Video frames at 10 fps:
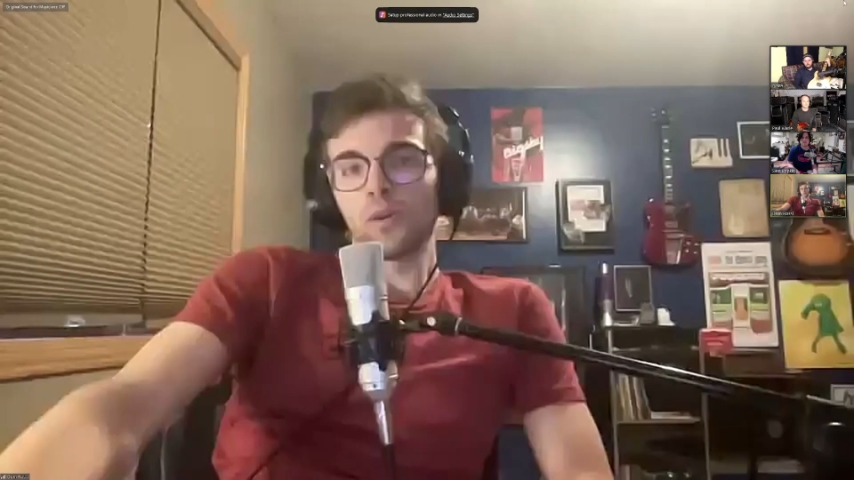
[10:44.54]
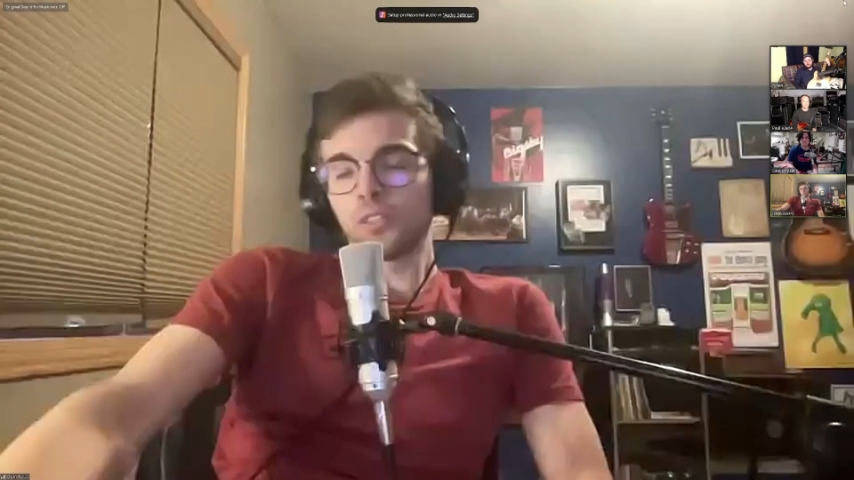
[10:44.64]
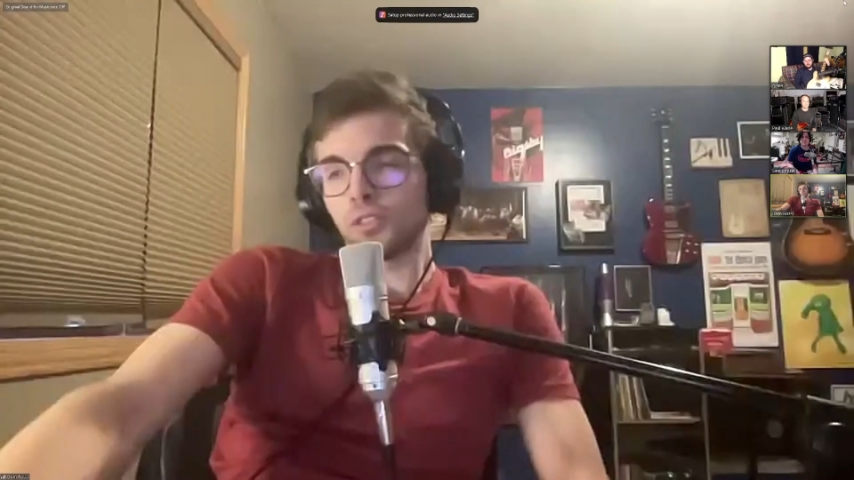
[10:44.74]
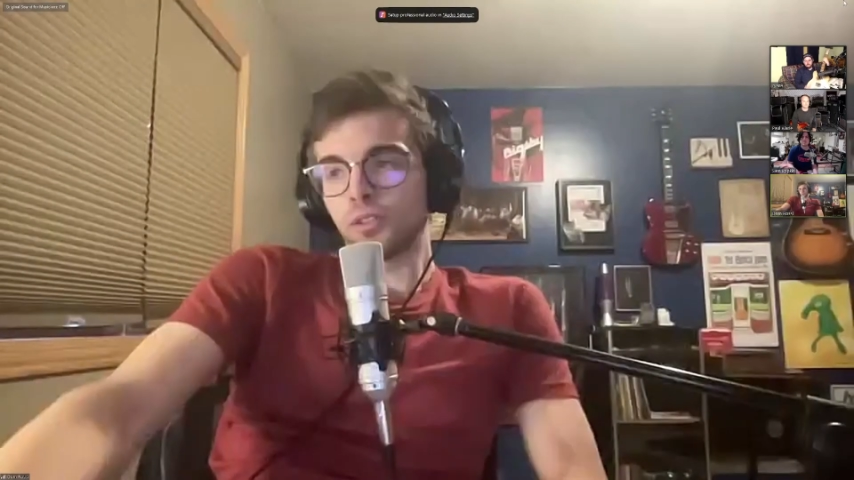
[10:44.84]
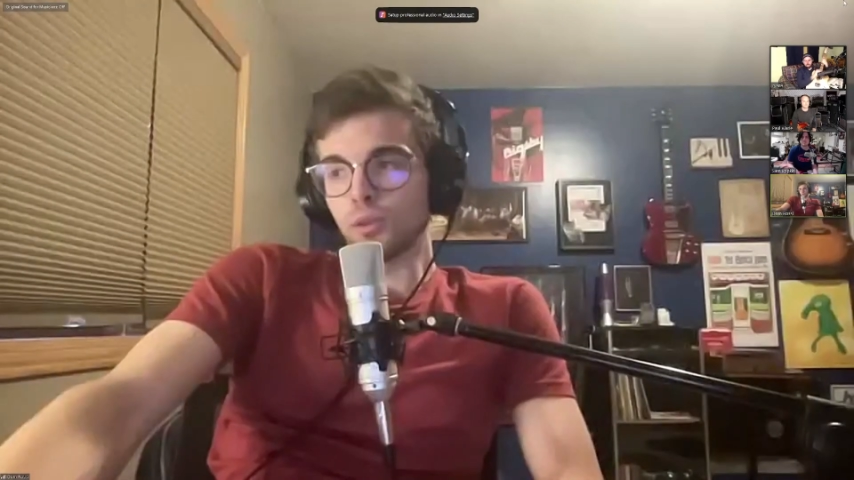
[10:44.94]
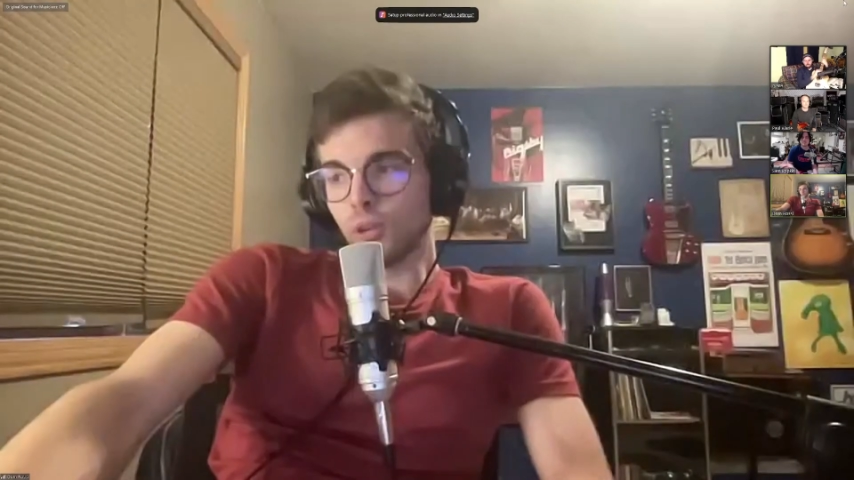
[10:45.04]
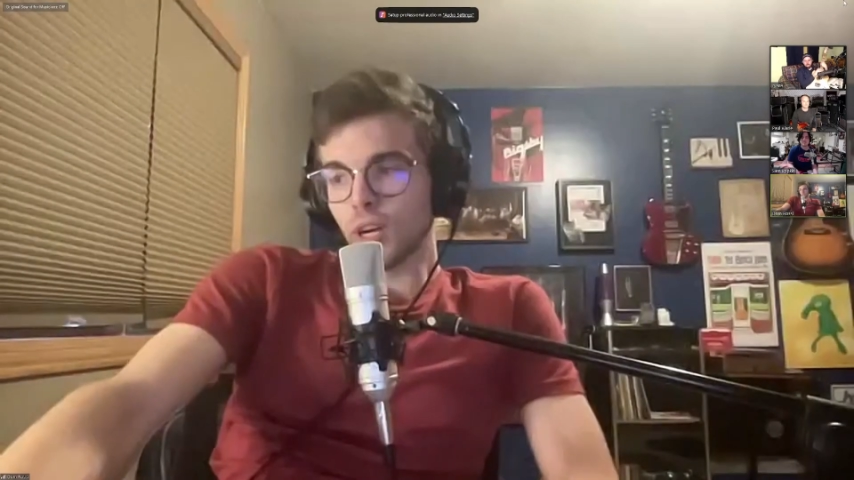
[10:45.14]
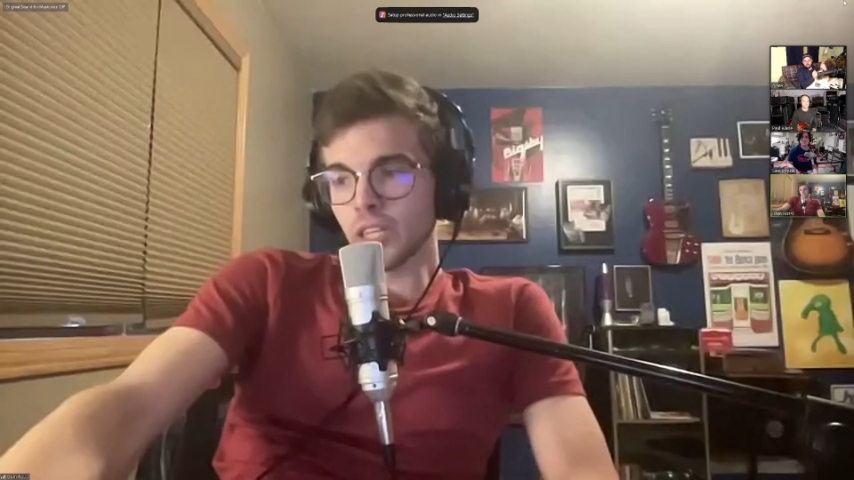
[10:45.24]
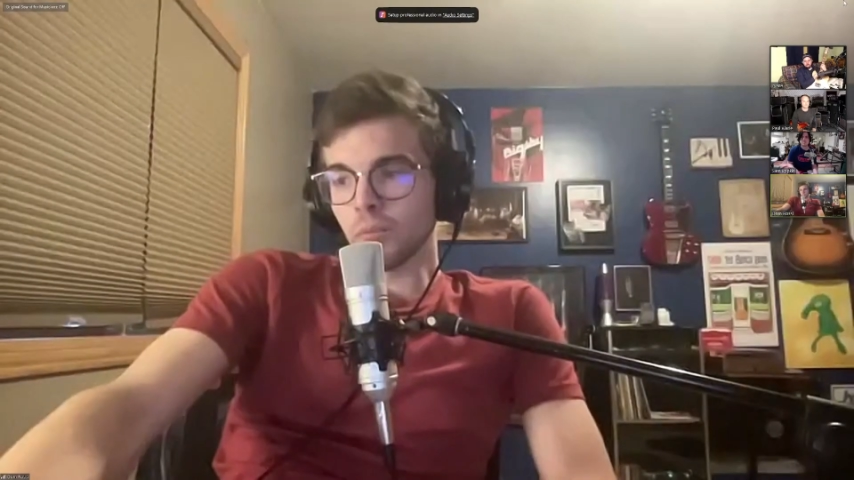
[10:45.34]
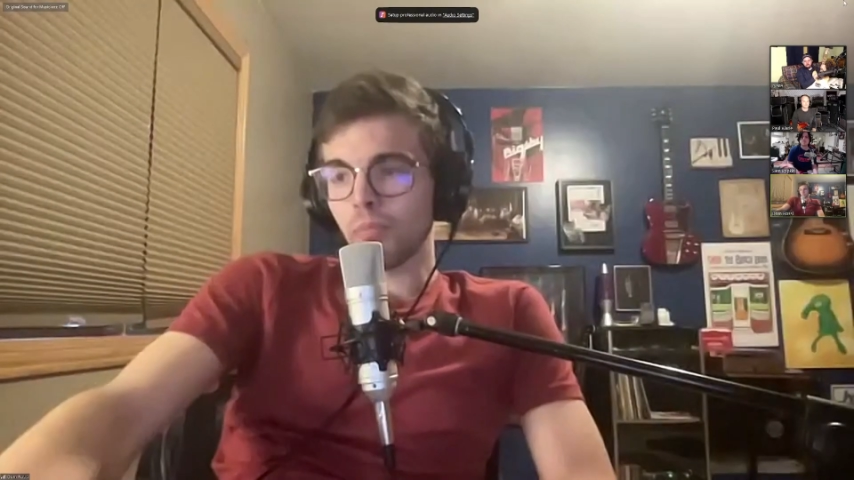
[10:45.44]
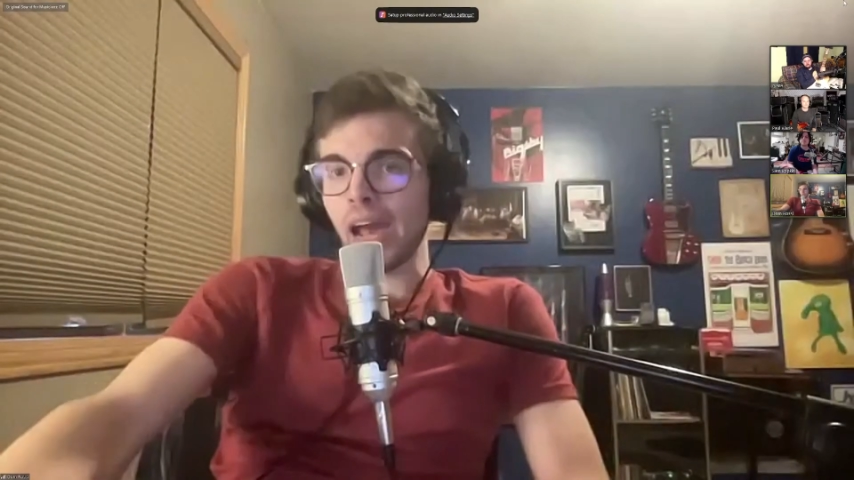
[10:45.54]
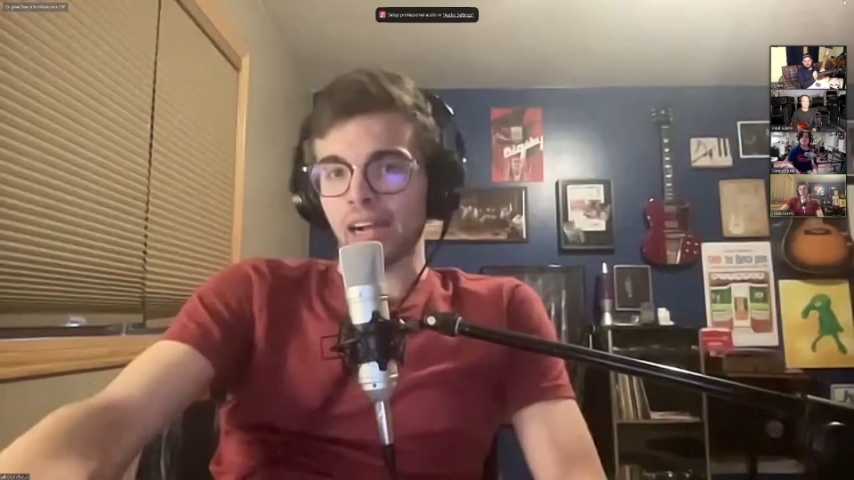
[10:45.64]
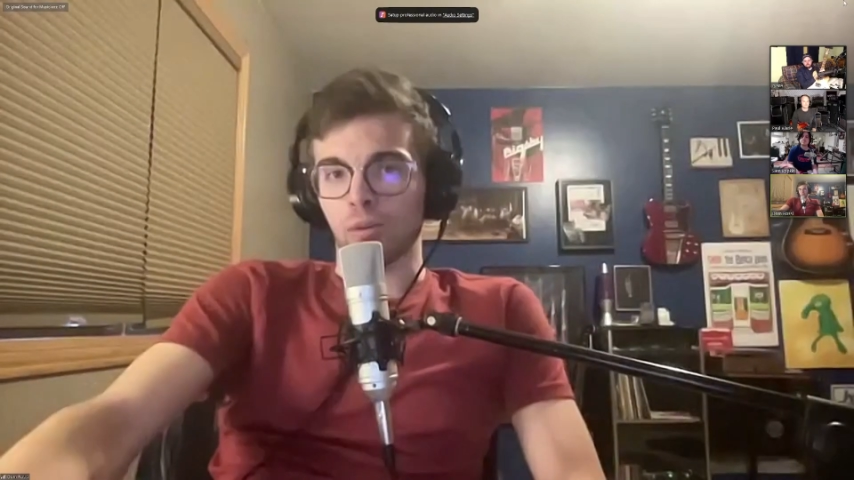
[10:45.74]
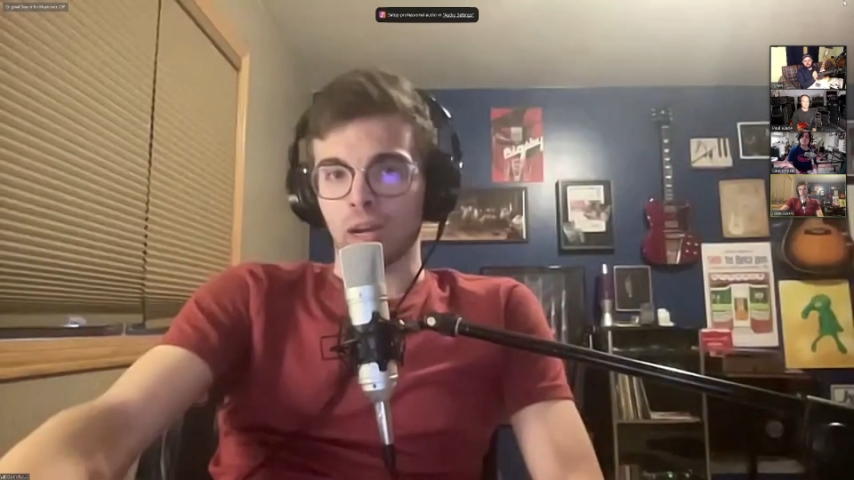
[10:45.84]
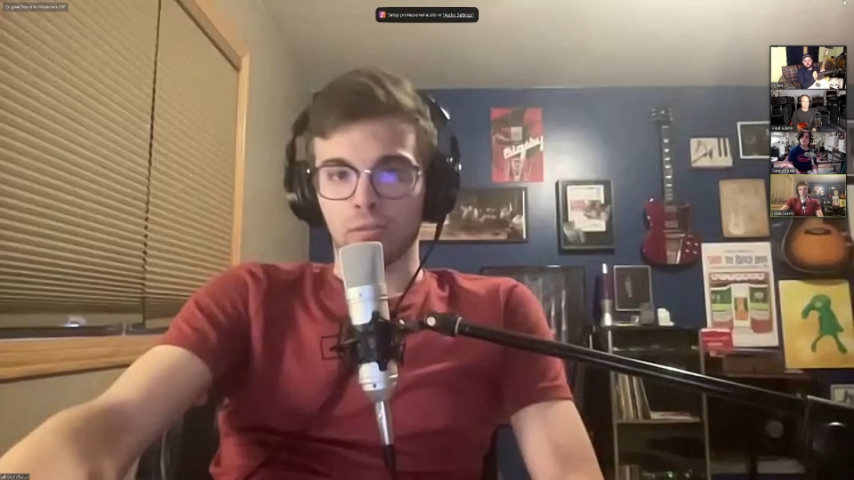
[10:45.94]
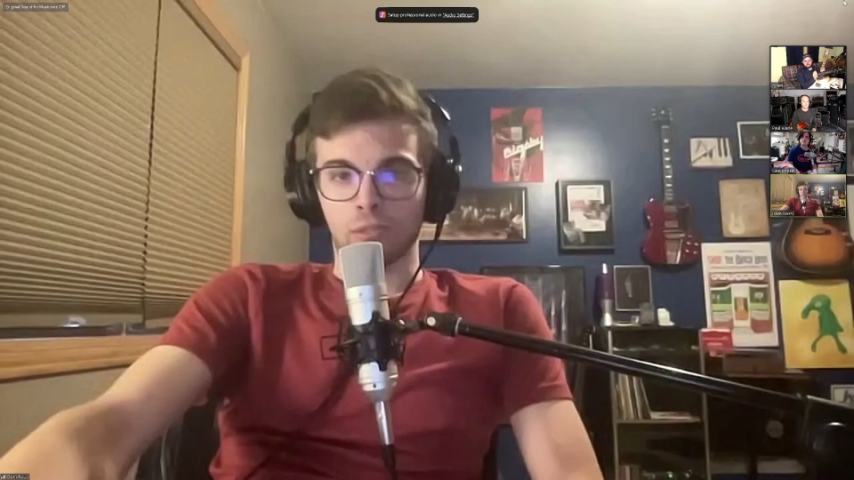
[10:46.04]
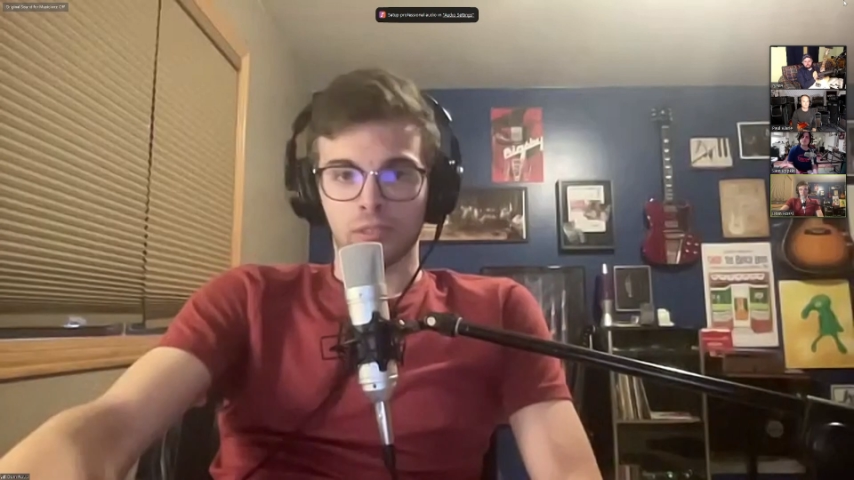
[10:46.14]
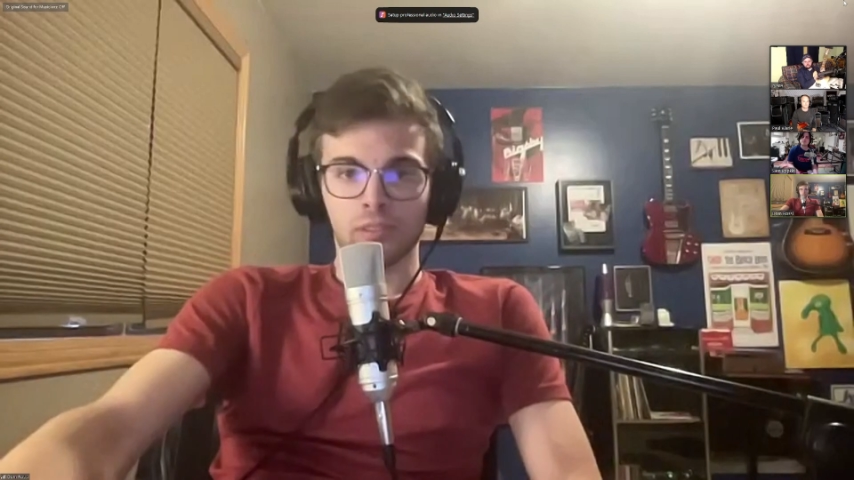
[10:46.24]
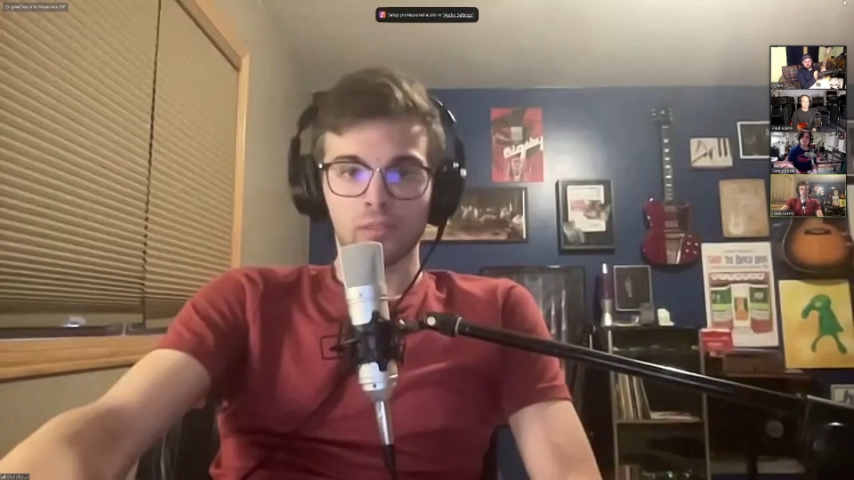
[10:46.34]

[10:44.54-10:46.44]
into a little background